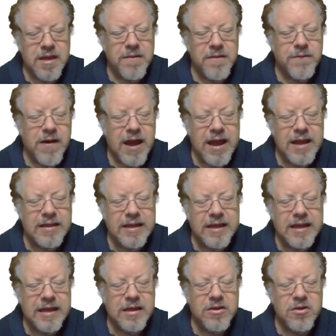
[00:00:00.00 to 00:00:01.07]

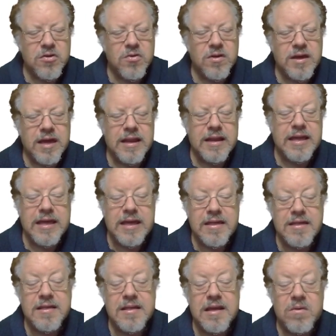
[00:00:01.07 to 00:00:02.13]
Finally, you can
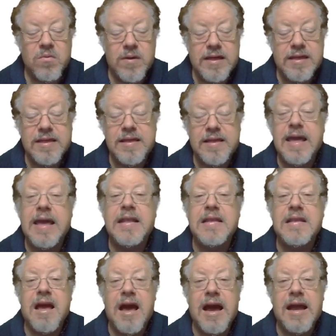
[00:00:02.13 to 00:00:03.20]
easily restate
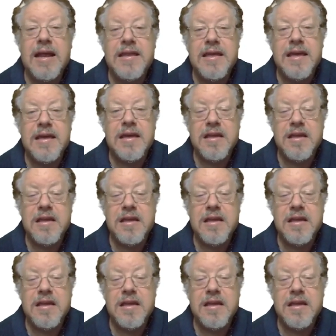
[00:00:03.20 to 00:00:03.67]
an idea